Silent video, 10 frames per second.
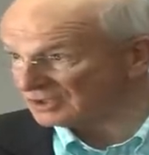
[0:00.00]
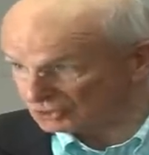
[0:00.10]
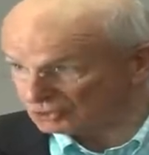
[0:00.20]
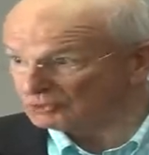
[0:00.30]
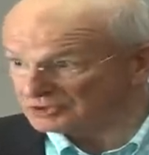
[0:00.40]
a
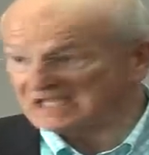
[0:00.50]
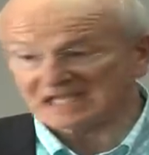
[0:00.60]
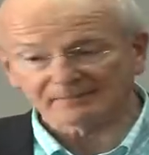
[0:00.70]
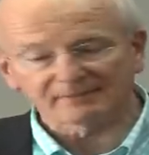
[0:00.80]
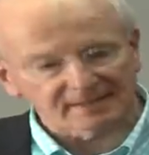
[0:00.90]
true
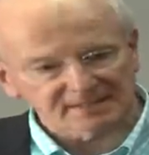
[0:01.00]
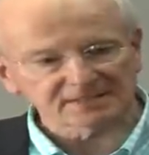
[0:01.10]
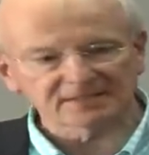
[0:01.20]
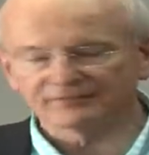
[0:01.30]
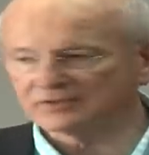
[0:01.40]
team. Then
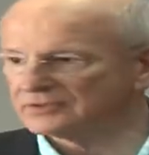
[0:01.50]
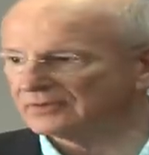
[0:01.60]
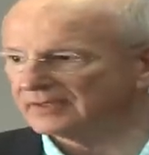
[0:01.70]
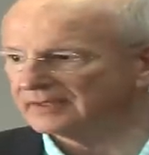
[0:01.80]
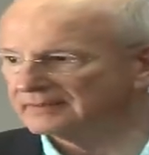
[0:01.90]
it's a different
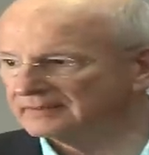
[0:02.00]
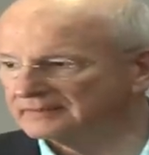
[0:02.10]
story.